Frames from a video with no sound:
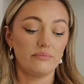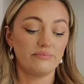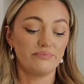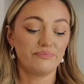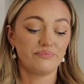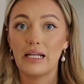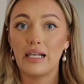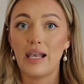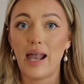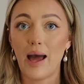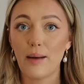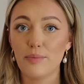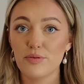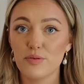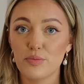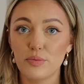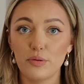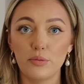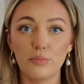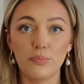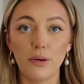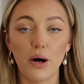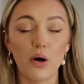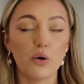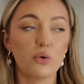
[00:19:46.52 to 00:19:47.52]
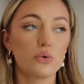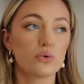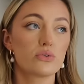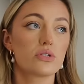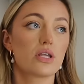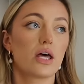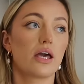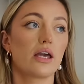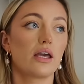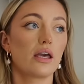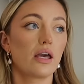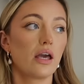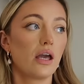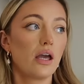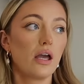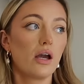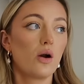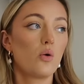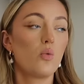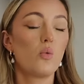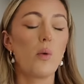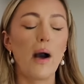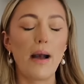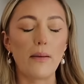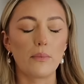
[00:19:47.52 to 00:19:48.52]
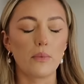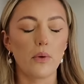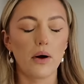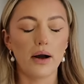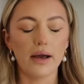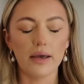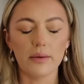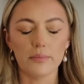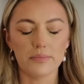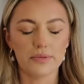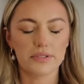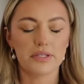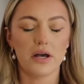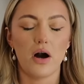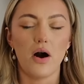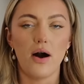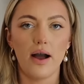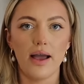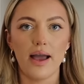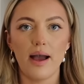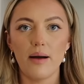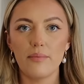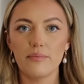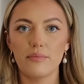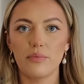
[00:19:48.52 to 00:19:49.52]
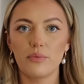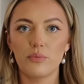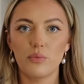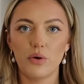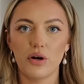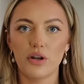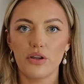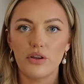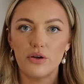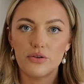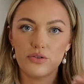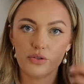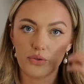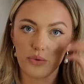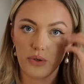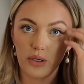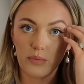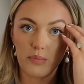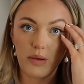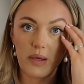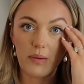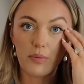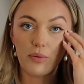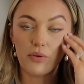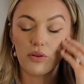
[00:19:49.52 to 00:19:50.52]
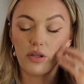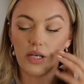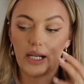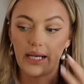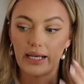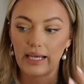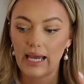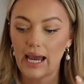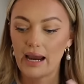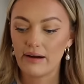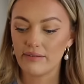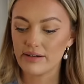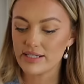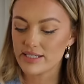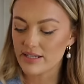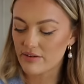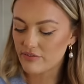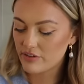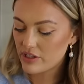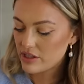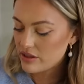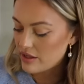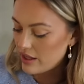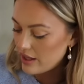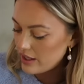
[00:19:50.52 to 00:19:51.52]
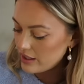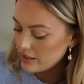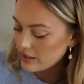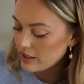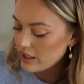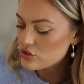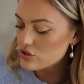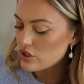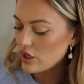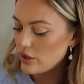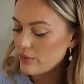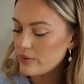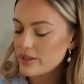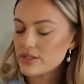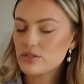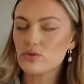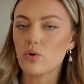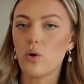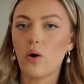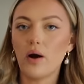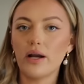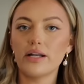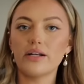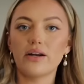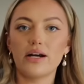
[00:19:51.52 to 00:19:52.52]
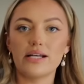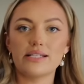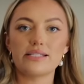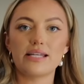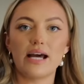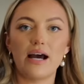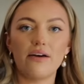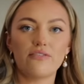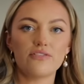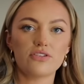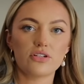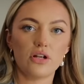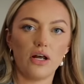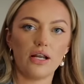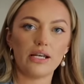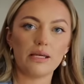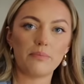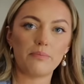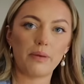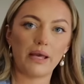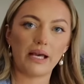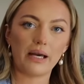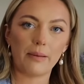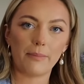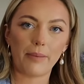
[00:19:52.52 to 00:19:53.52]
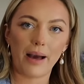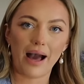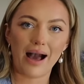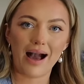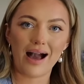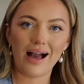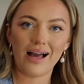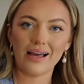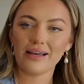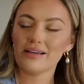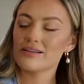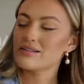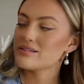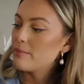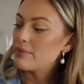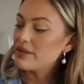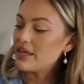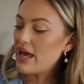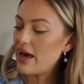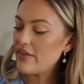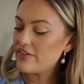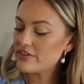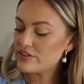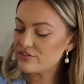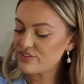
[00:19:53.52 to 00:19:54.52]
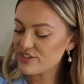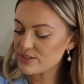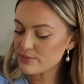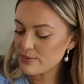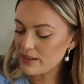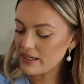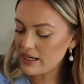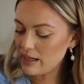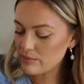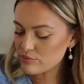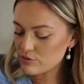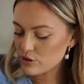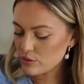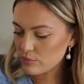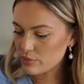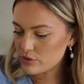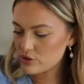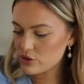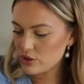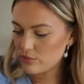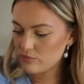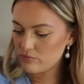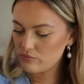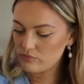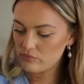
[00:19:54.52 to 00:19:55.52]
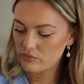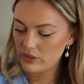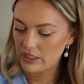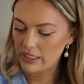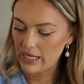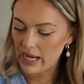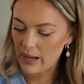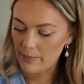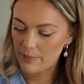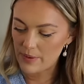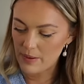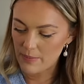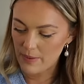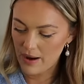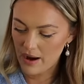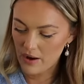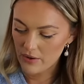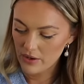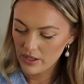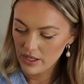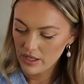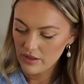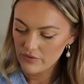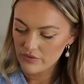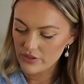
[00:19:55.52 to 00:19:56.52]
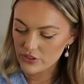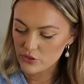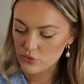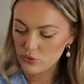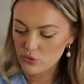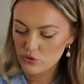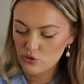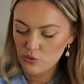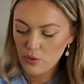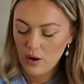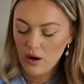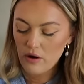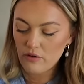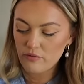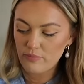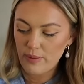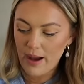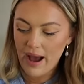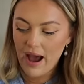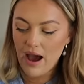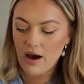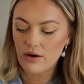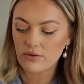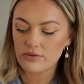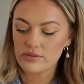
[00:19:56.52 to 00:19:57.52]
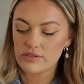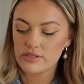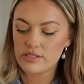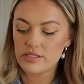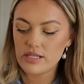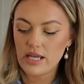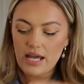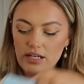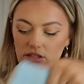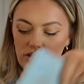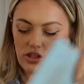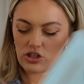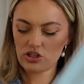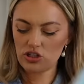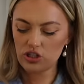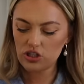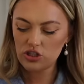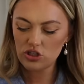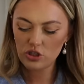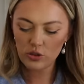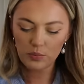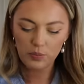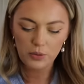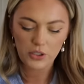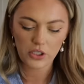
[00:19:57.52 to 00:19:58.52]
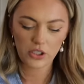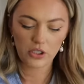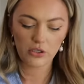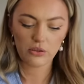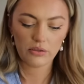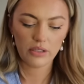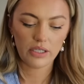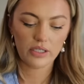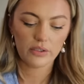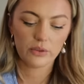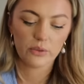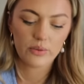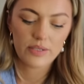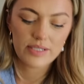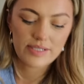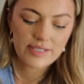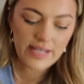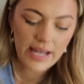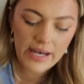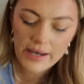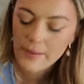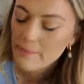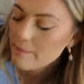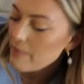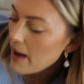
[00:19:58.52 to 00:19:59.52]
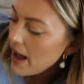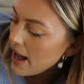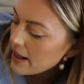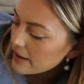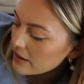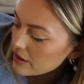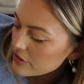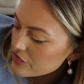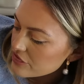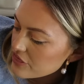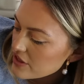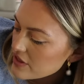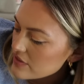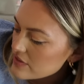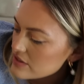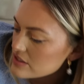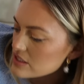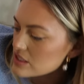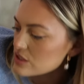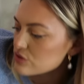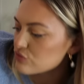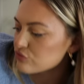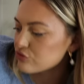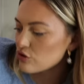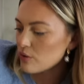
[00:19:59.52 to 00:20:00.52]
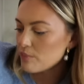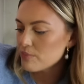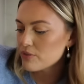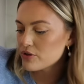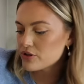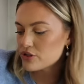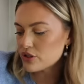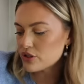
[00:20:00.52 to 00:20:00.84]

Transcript: collapsible bowls, like wet wipes. I am one of those annoying people that like carries everything. So it's quite nice to have slightly bigger bags. But yeah, this fits my laptop, which I'm really happy about. This was £12 and it's just a super cute little denim bag. I think this is from the